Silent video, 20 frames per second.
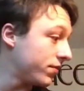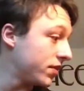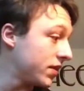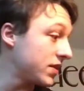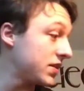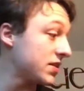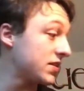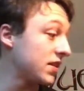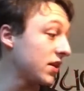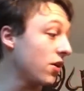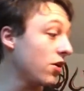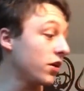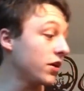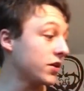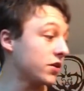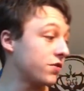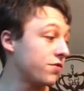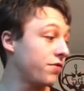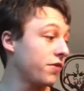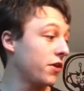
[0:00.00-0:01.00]
This is the
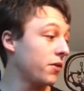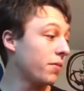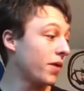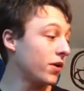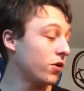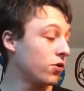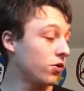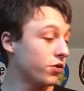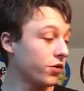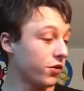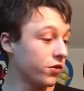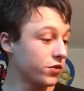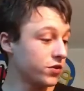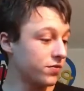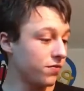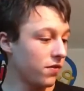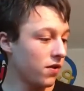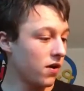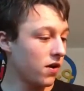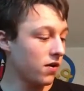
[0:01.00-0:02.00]
earliest film I own
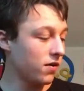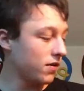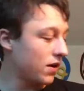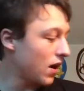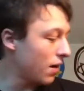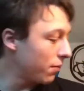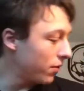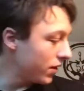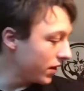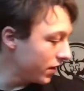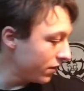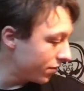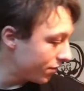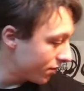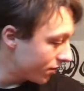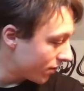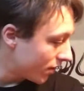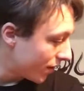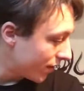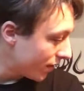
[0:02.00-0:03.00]
thus far, I believe.
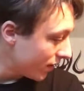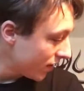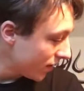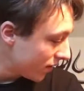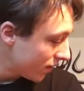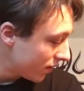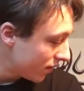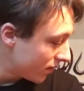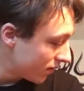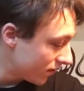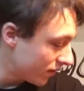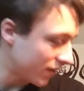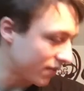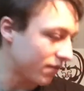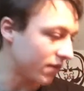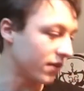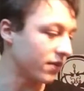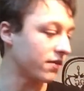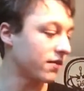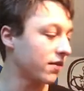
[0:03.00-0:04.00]
I think.
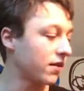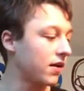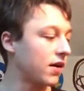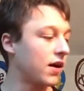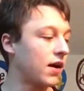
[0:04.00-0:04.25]
Yes, it is.